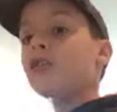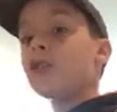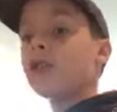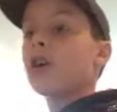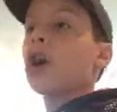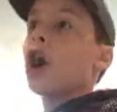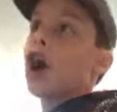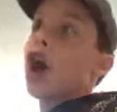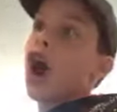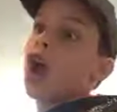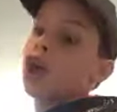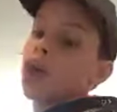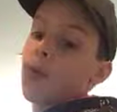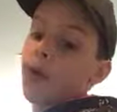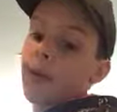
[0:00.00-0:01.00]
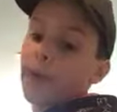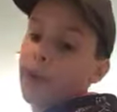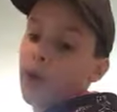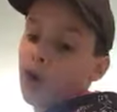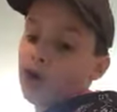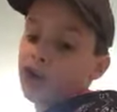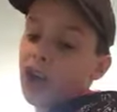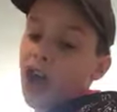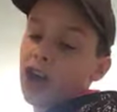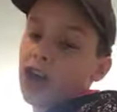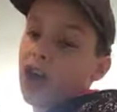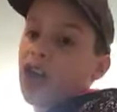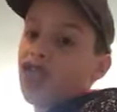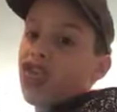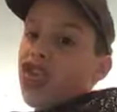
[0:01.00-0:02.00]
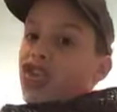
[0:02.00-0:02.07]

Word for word: Like, oh, you little a poor shotgun.